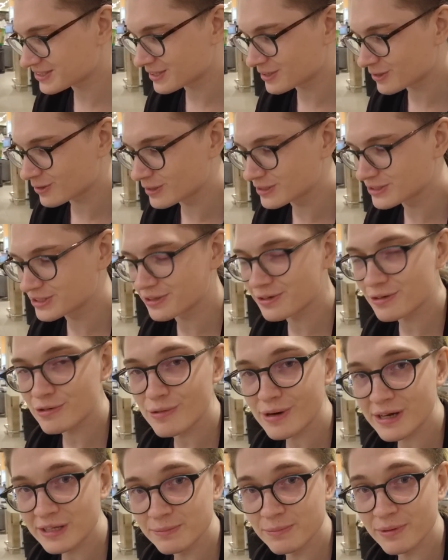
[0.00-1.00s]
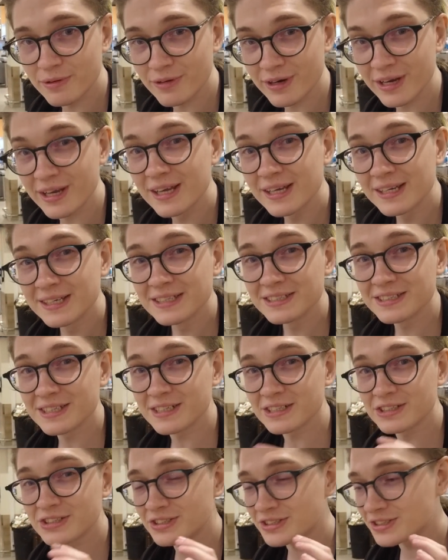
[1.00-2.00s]
and also cranberry. That
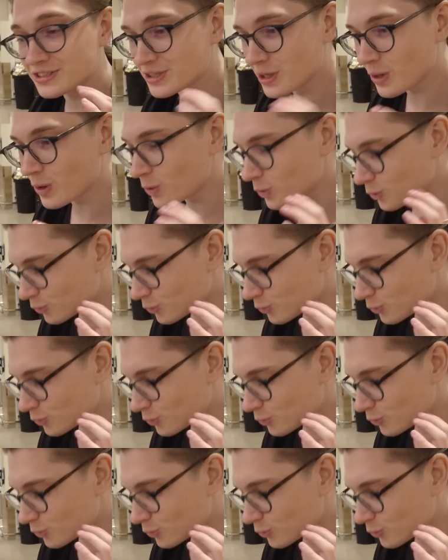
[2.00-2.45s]
is so